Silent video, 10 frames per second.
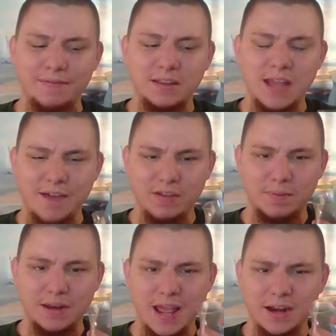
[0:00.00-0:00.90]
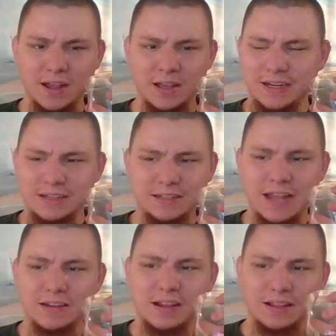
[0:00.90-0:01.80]
Taffy banana. It doesn't
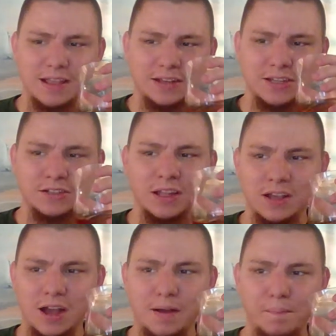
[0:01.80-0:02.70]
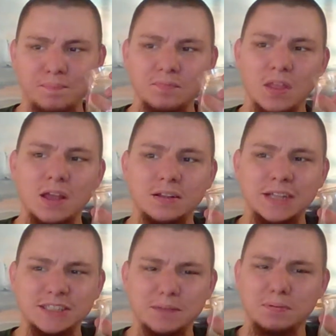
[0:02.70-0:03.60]
taste like that. It tastes
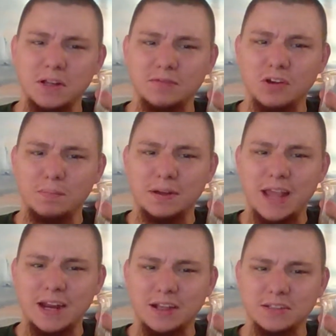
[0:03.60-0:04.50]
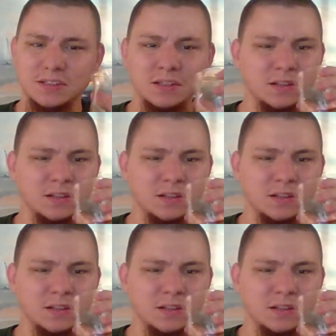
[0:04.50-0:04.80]
like pretty real bananas.